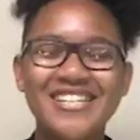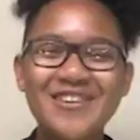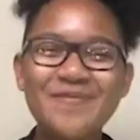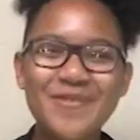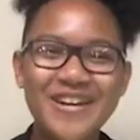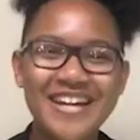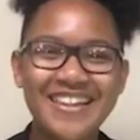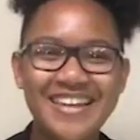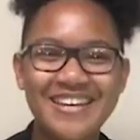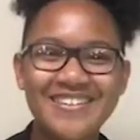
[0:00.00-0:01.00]
Good morning,
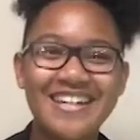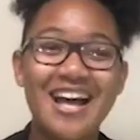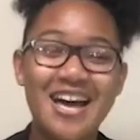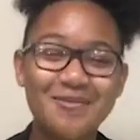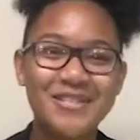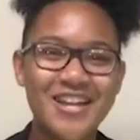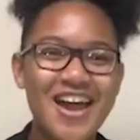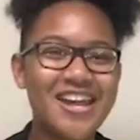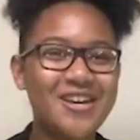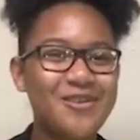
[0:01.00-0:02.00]
Lakewood. I'm
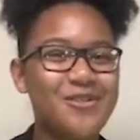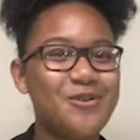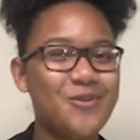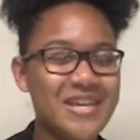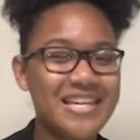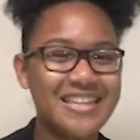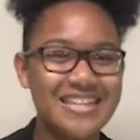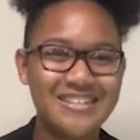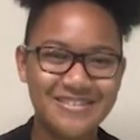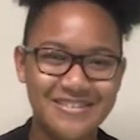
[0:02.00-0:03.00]
Shire here with your weekly
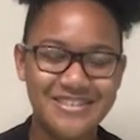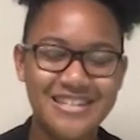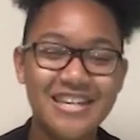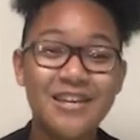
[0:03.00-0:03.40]
news.